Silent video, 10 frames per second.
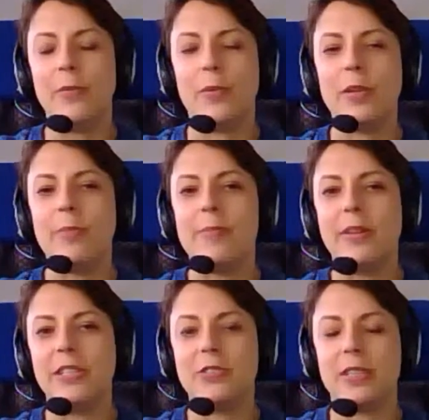we will be
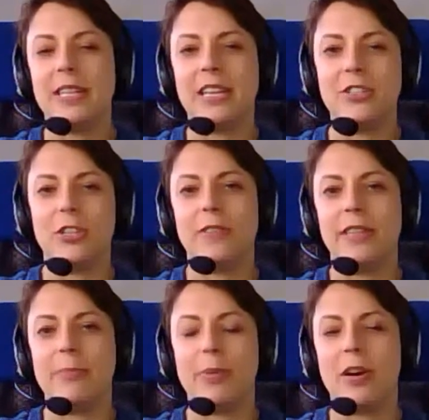monitoring that
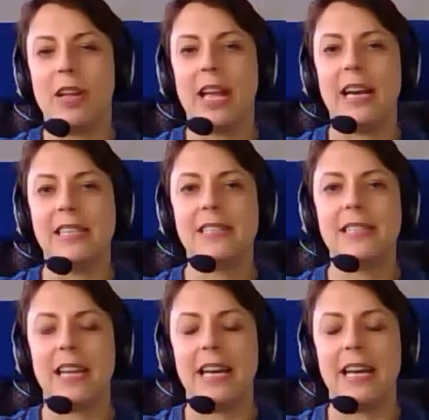during the broadcast.